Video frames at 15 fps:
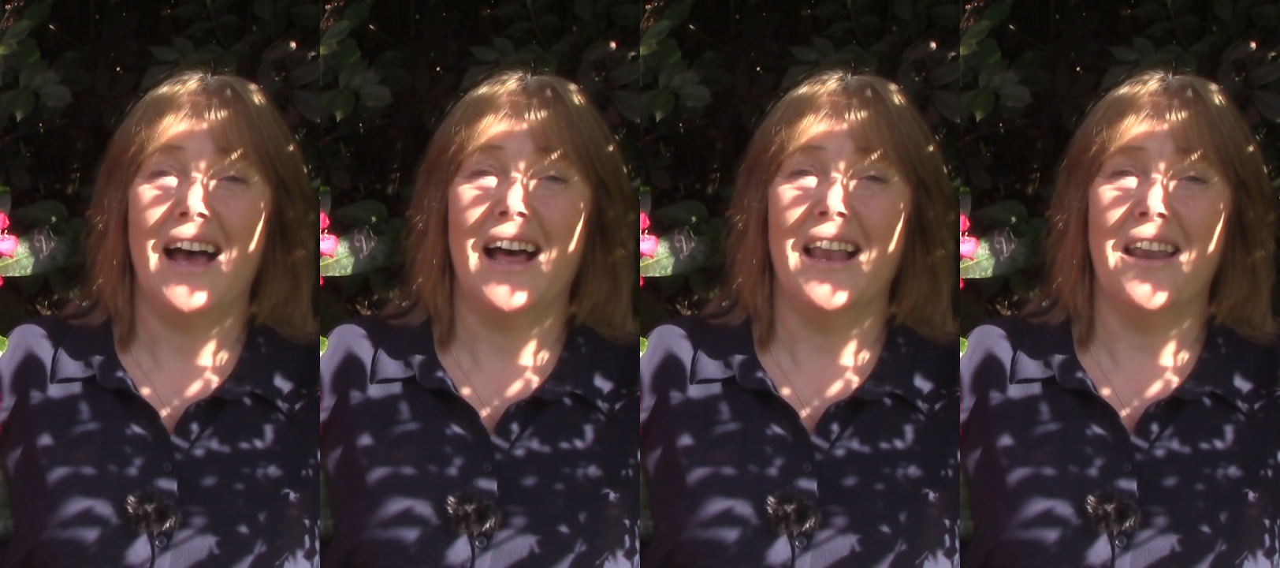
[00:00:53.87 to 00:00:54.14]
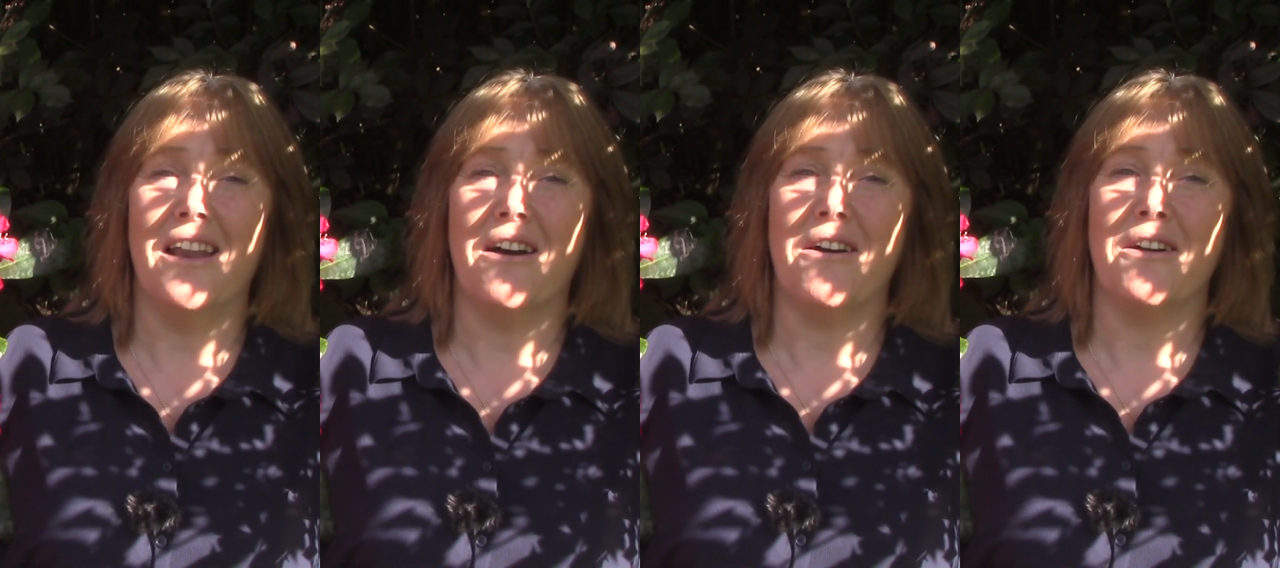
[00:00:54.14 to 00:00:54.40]
a
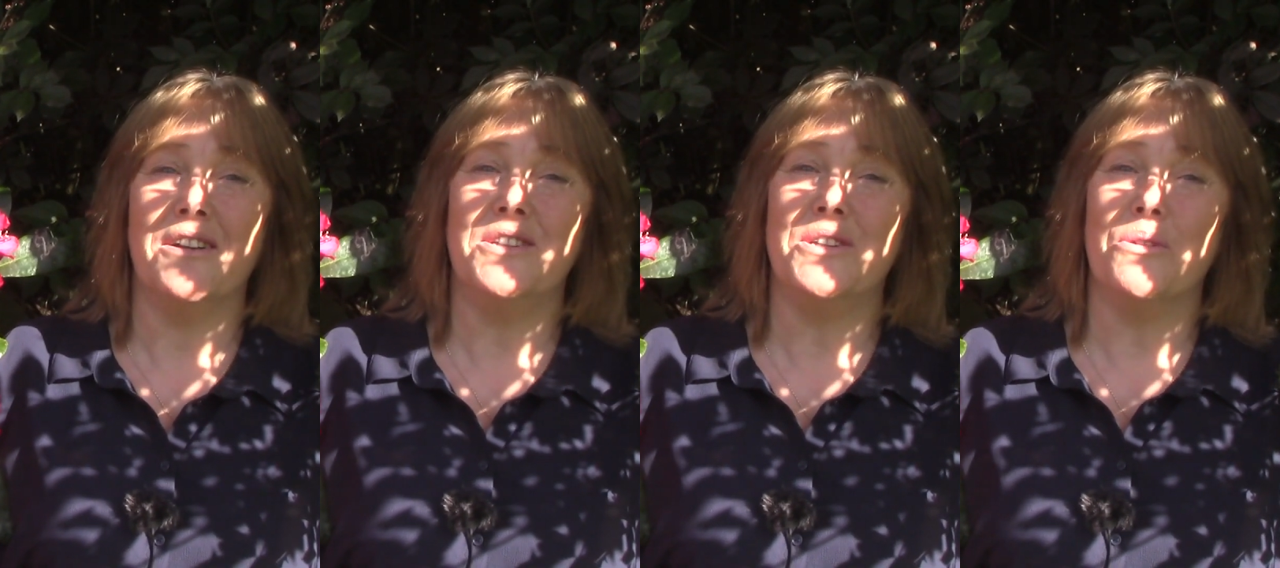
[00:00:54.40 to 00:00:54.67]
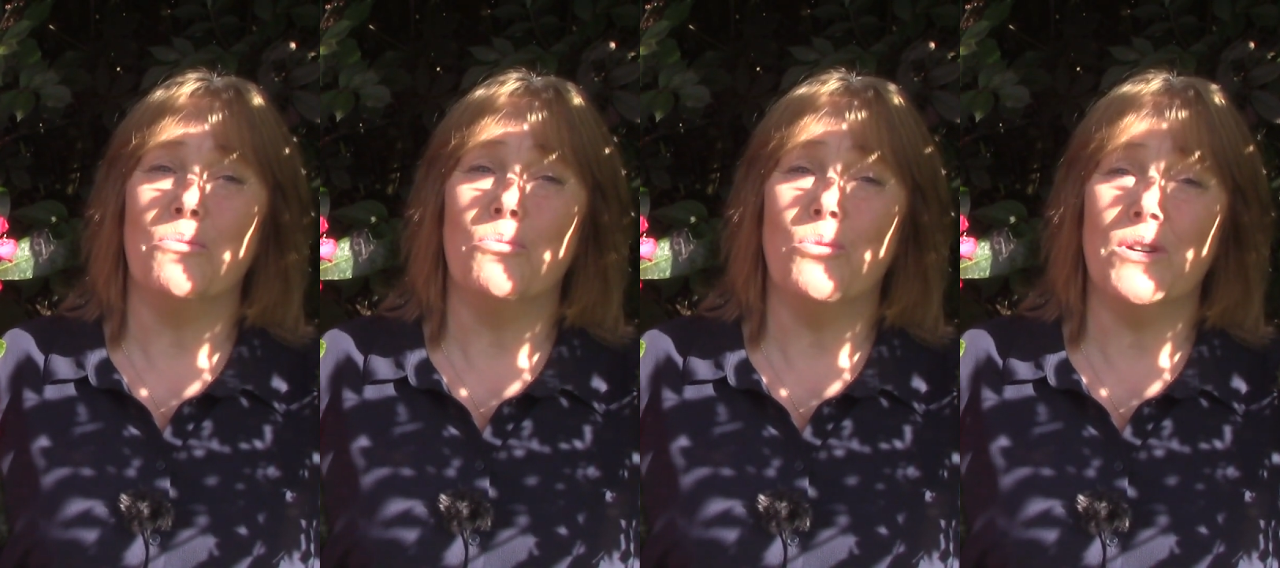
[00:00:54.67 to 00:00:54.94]

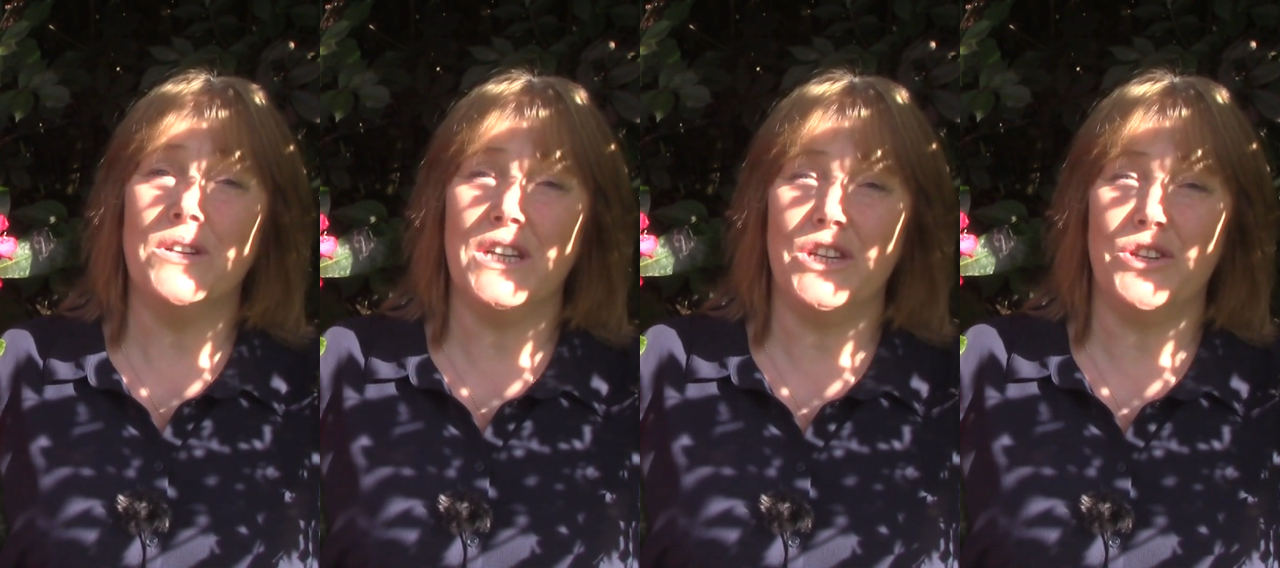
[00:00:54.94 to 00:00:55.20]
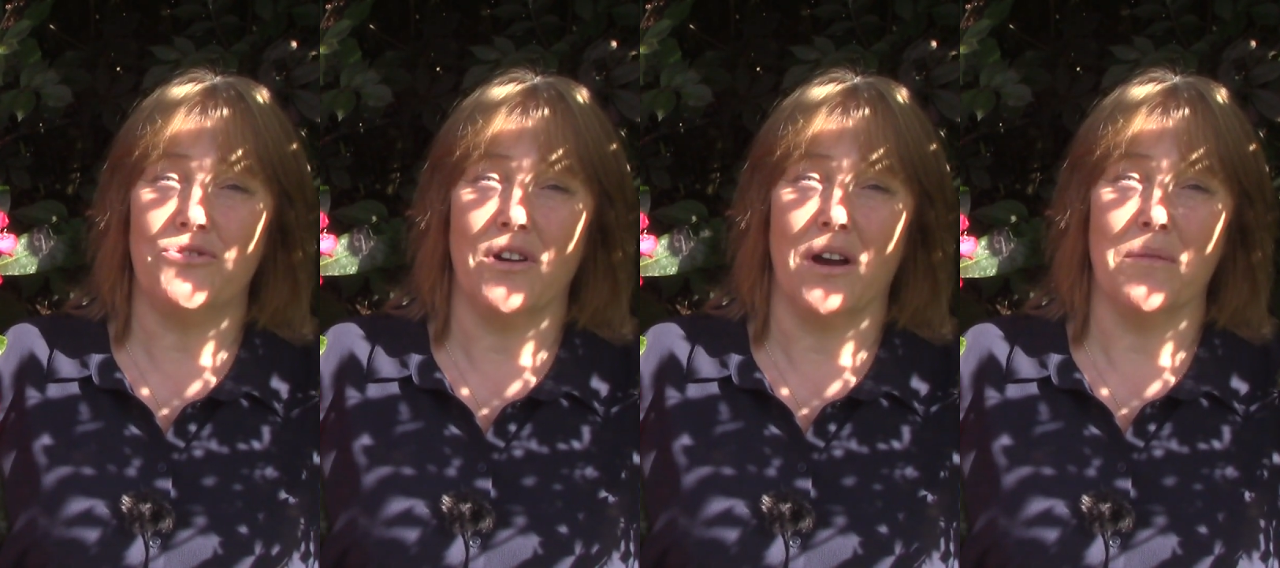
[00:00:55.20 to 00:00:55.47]
large woody
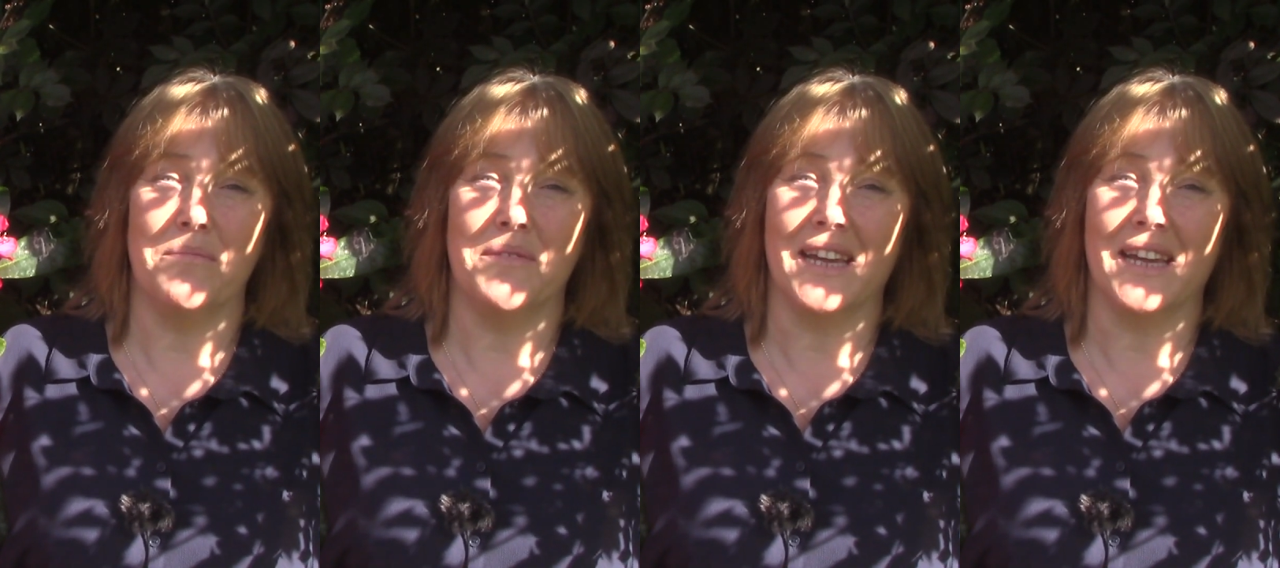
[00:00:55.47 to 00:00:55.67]
shrub